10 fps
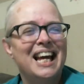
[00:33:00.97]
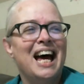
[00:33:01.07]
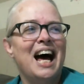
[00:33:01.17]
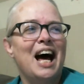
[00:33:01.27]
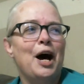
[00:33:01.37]

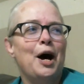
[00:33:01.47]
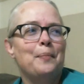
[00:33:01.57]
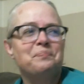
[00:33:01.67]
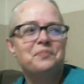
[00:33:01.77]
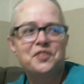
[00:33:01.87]

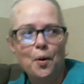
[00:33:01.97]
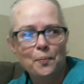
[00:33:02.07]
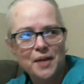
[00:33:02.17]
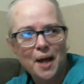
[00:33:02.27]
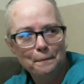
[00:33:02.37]
So,
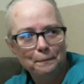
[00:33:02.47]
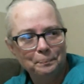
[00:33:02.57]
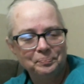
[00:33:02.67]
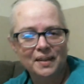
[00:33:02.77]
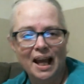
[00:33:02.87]
yep,
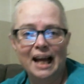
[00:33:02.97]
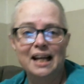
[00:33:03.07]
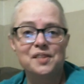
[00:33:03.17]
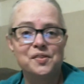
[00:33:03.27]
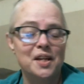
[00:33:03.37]
I
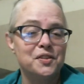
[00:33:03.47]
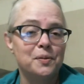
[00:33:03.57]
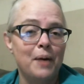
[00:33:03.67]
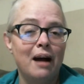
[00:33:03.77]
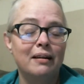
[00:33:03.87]
guess that's about